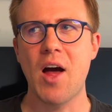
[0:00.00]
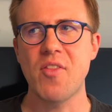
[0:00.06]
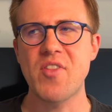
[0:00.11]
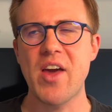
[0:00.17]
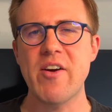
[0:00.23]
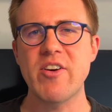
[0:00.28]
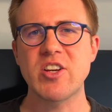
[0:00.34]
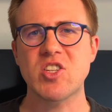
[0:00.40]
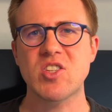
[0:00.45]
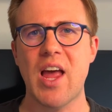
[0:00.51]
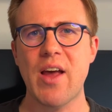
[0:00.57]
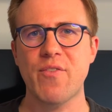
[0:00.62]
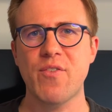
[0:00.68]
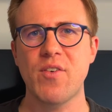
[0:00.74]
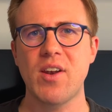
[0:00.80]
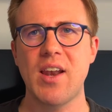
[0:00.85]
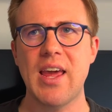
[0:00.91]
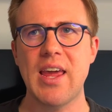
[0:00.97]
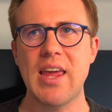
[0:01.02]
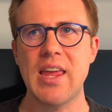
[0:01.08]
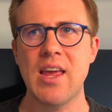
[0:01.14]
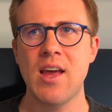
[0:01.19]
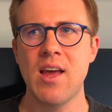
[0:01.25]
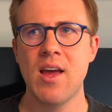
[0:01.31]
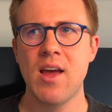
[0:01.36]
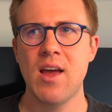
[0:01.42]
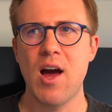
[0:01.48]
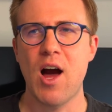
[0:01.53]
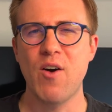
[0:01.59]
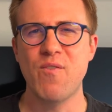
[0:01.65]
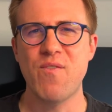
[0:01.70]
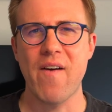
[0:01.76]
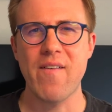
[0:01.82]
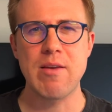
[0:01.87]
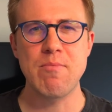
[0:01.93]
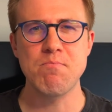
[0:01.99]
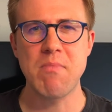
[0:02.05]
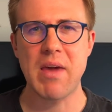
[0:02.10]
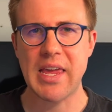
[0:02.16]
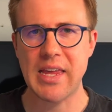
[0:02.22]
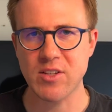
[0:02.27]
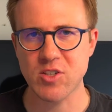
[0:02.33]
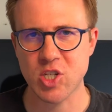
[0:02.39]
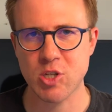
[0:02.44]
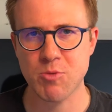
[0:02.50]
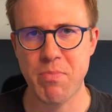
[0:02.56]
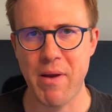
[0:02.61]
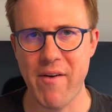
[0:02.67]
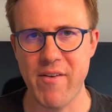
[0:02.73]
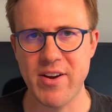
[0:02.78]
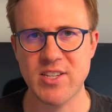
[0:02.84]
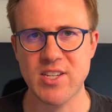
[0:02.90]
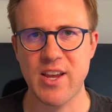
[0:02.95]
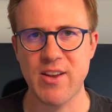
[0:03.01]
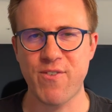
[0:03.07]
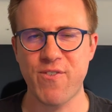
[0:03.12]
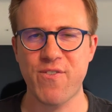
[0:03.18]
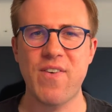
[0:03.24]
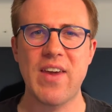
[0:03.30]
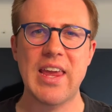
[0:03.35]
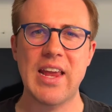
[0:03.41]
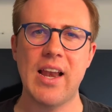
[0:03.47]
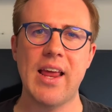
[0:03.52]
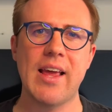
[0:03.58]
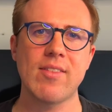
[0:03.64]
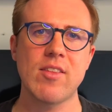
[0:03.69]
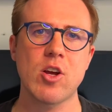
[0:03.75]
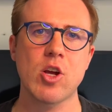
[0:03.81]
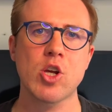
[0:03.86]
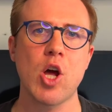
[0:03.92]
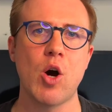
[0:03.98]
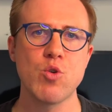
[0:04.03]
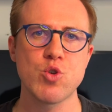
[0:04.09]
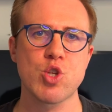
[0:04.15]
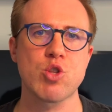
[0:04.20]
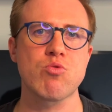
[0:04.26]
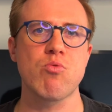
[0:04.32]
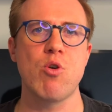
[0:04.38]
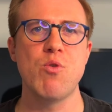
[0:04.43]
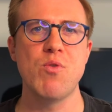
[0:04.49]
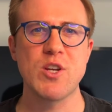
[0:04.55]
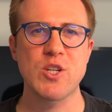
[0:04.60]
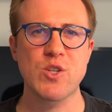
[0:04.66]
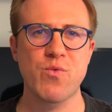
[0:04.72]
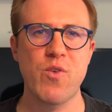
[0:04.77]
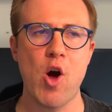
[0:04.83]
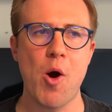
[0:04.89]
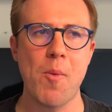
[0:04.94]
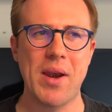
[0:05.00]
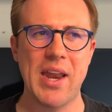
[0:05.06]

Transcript: there is definitely a very mean-spirited feeling that goes through this film,